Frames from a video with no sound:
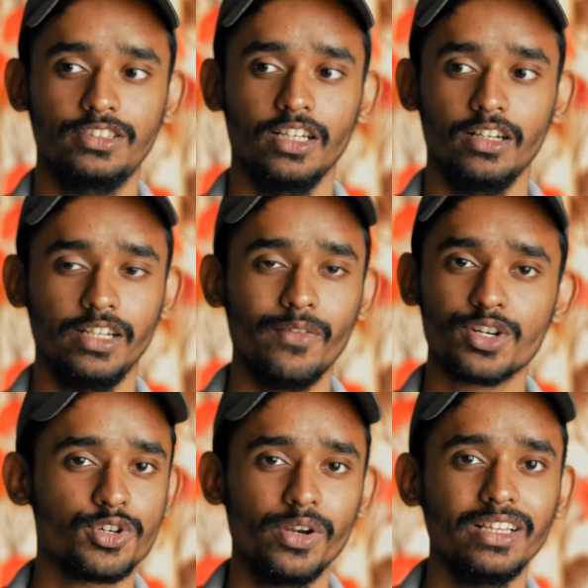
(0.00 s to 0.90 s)
never
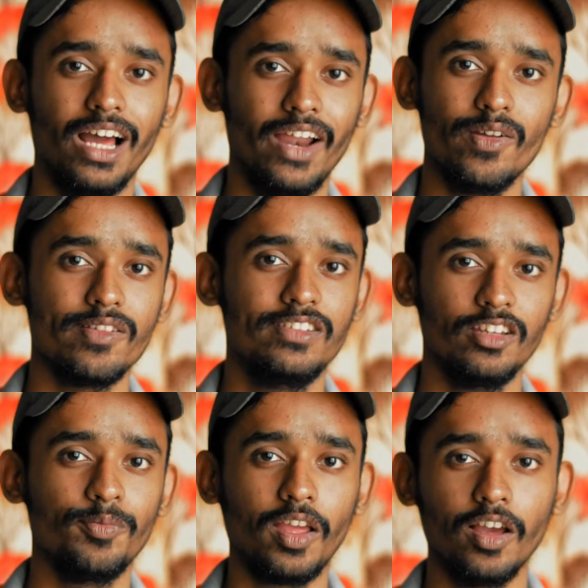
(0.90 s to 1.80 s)
shrink the iris,
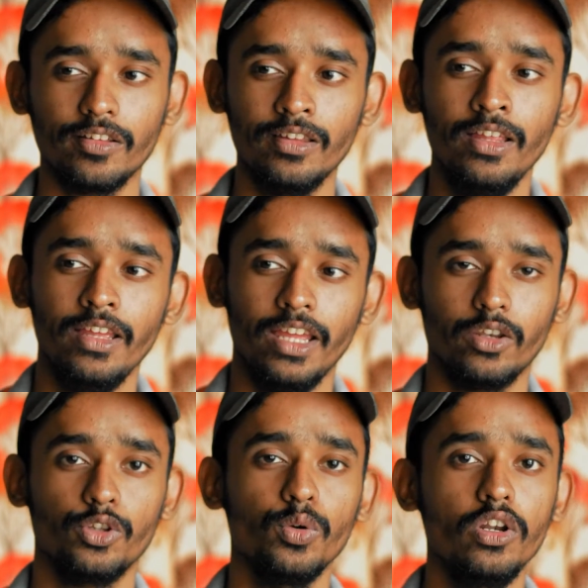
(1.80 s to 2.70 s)
just because
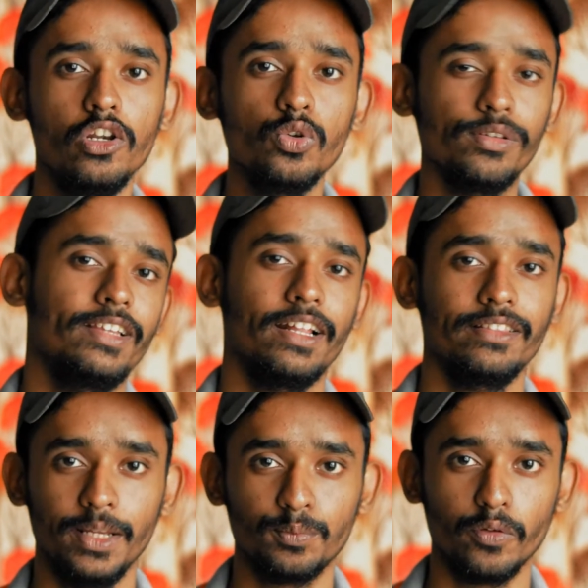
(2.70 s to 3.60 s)
you lose
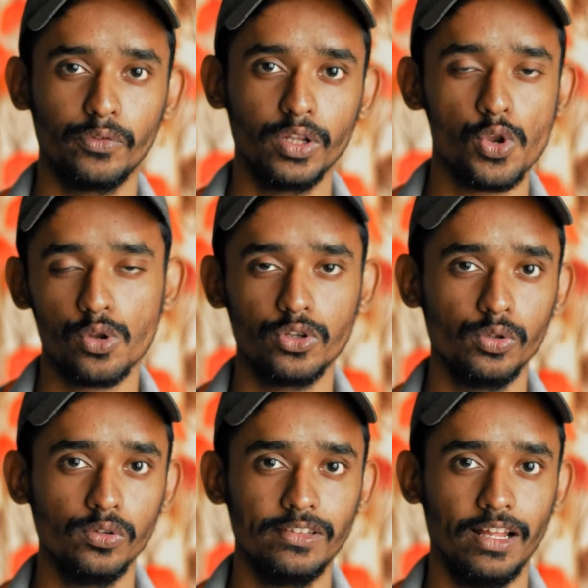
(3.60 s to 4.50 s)
that depth of field,
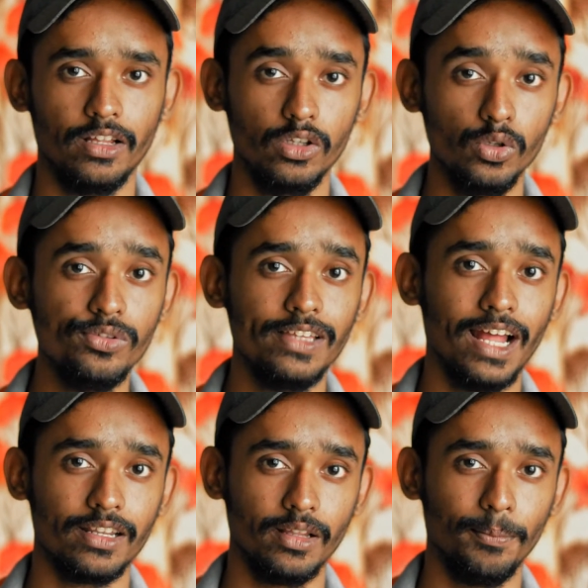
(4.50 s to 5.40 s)
lose
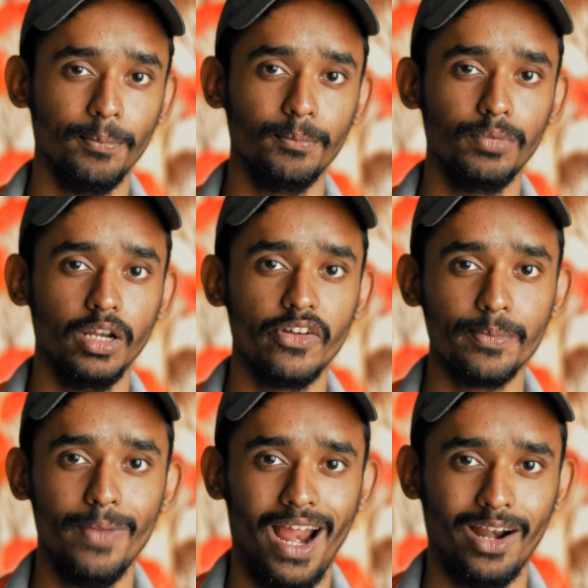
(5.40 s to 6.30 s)
that blurry
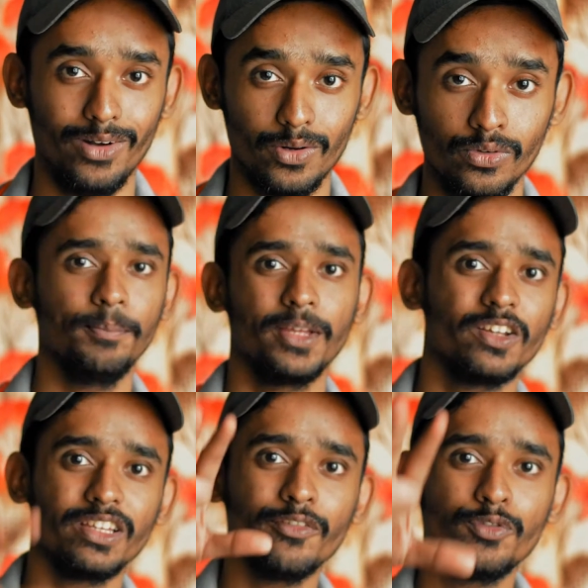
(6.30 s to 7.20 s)
background.
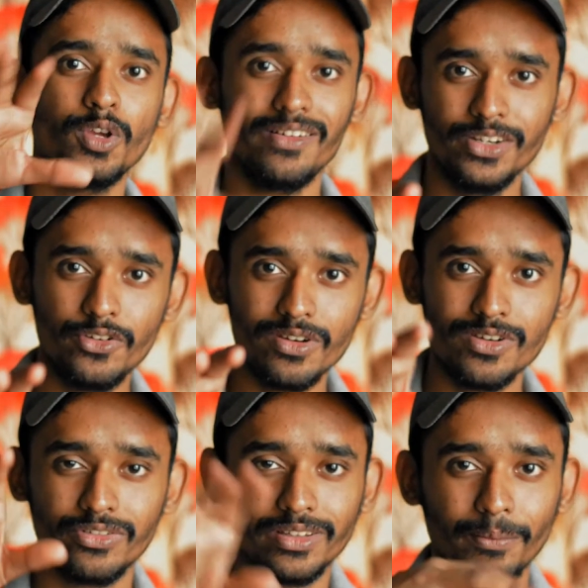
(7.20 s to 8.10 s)
Because if you have
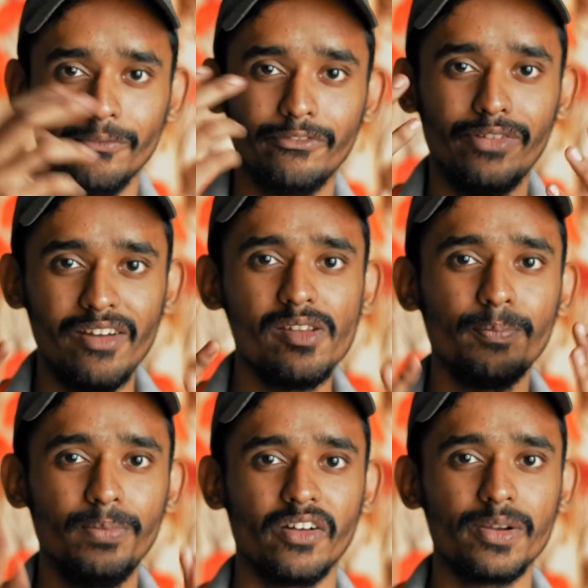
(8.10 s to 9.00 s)
introduced very
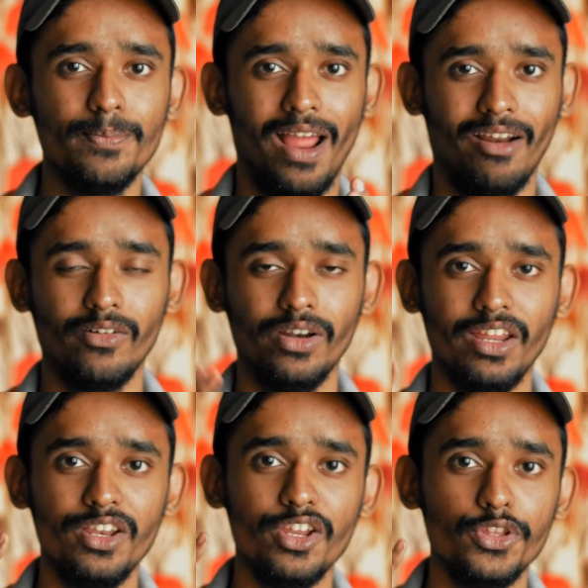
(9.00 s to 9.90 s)
blurry background
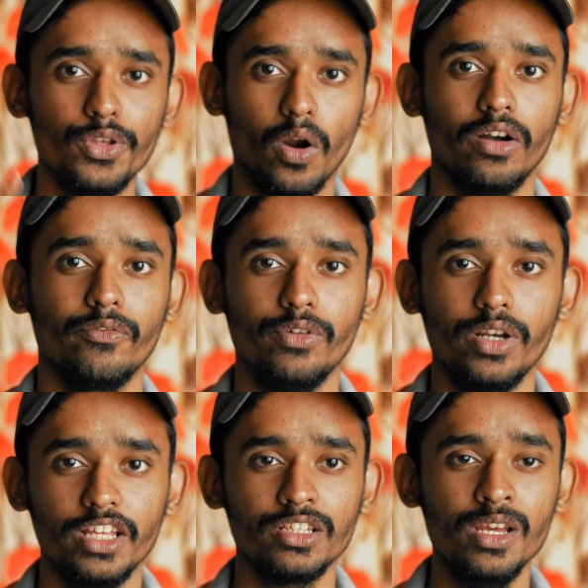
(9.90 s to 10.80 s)
in your
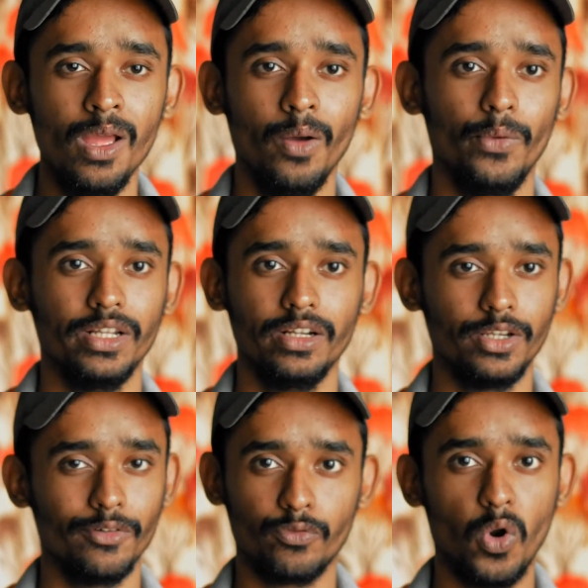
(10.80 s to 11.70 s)
footage, whether
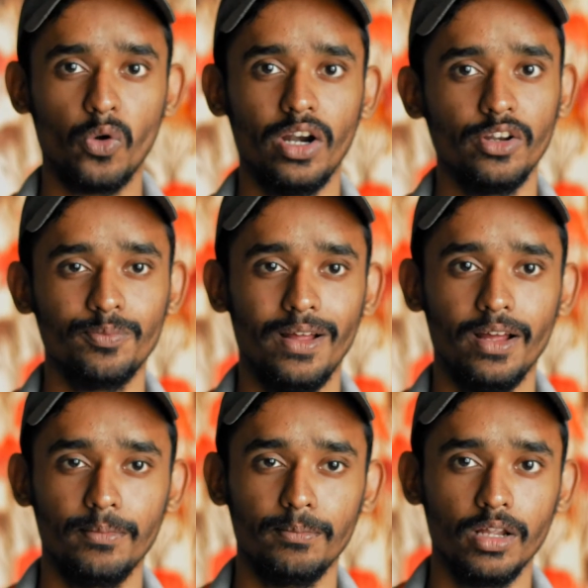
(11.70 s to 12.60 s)
your foreground is
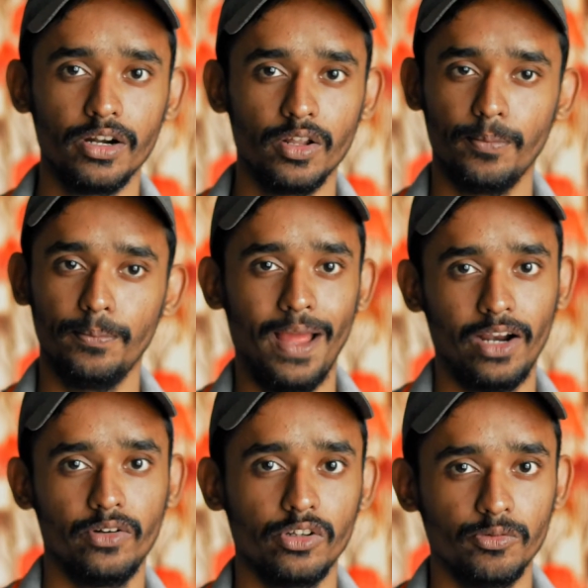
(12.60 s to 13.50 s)
blurred or
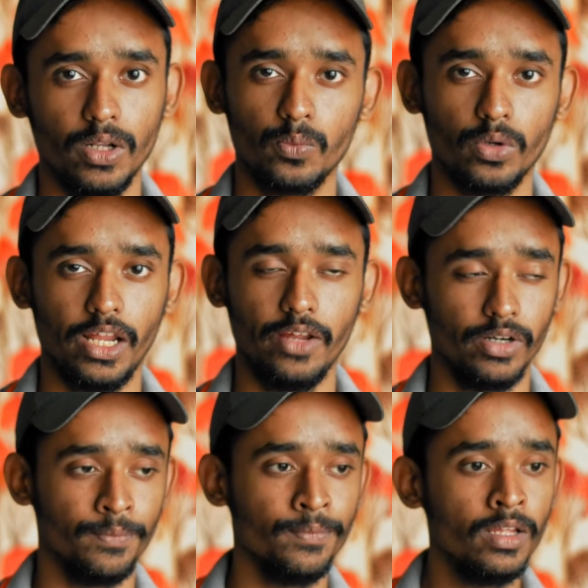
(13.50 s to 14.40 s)
background is blurred, whatever,